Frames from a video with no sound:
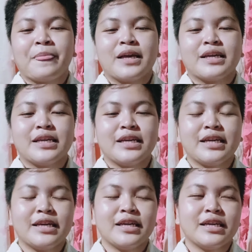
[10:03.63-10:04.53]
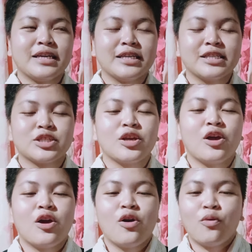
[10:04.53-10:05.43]
He is
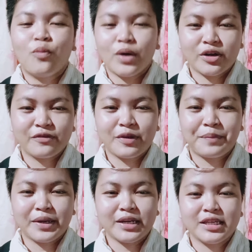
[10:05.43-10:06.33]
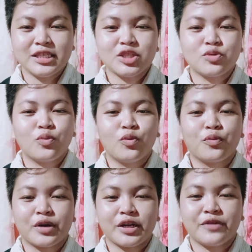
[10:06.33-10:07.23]
one of the panelists who
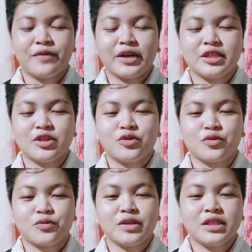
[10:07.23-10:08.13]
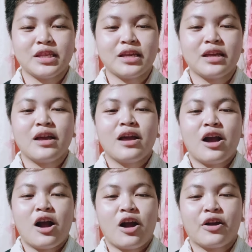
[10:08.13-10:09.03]
were invited to critique
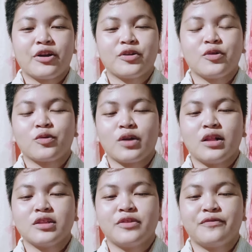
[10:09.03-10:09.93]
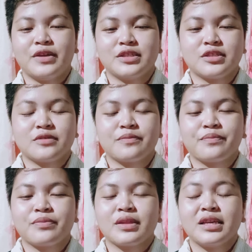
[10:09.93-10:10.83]
our oral defense.
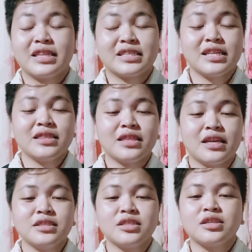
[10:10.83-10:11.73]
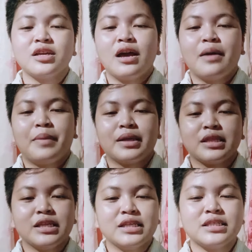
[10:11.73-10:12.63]
In the sentence,
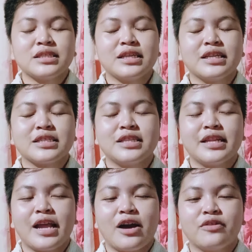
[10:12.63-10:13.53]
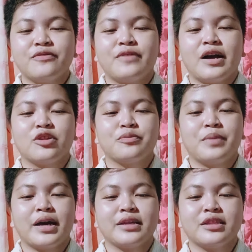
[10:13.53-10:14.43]
panelist is the noun followed
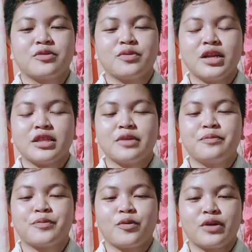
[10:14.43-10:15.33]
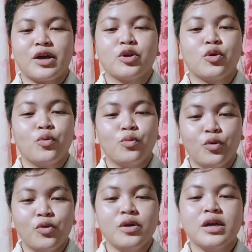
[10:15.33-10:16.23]
by the relative pronoun who